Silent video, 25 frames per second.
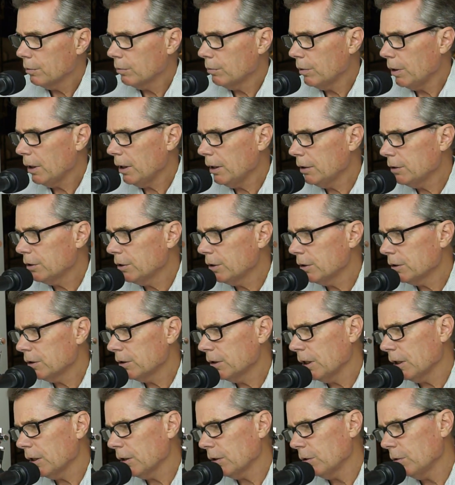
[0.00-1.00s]
why is this
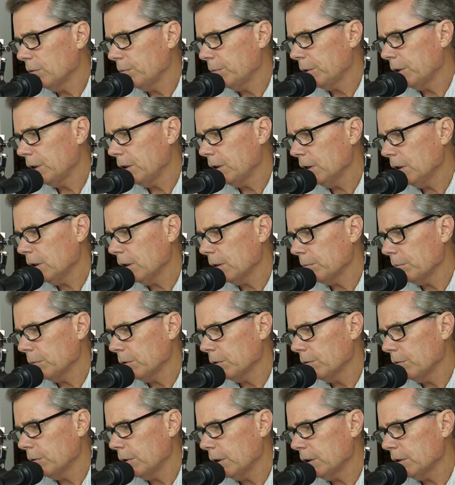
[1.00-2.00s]
not opening up?
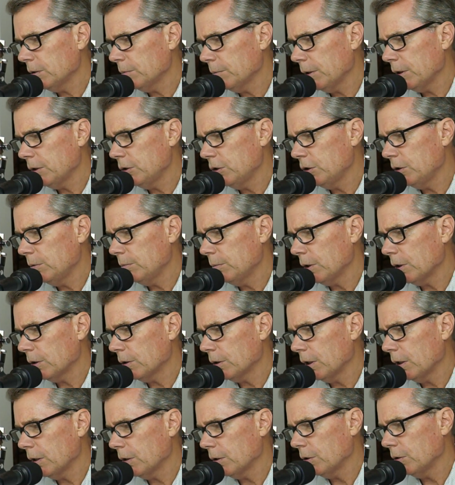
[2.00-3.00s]
Why is my Gmail
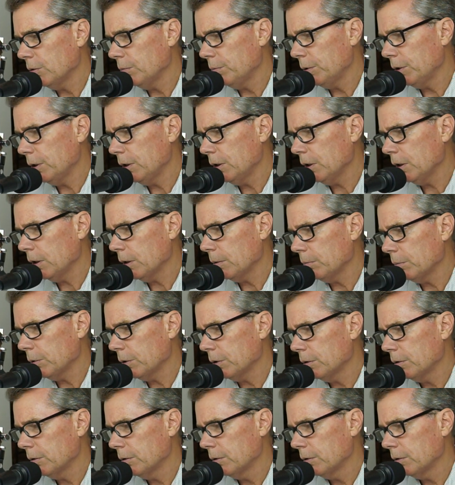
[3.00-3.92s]
not opening up?